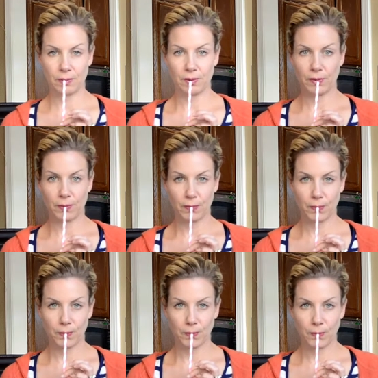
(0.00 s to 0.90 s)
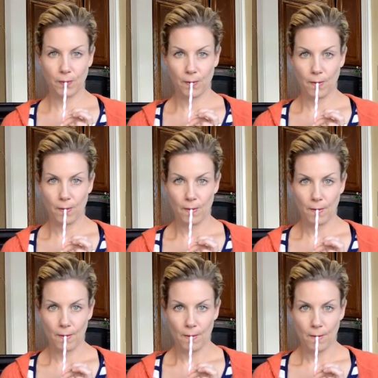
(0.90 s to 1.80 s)

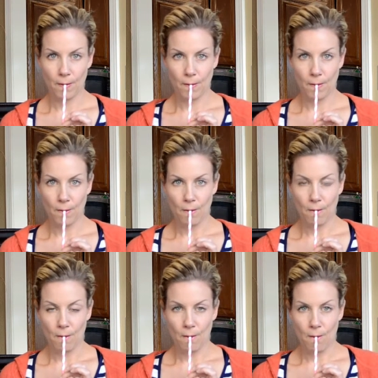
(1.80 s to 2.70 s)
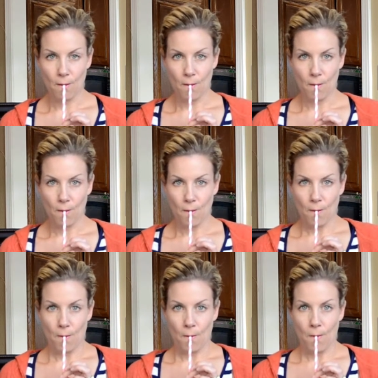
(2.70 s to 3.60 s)

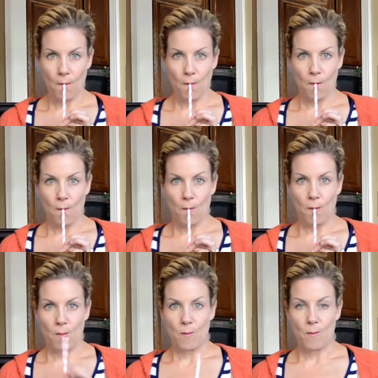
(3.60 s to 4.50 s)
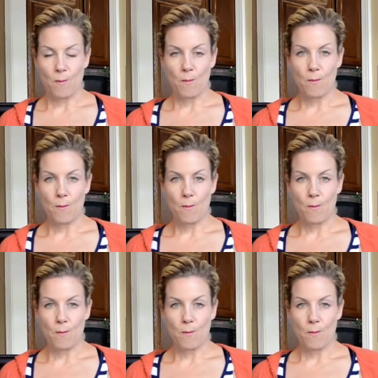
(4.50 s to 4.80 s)
Nothing is said.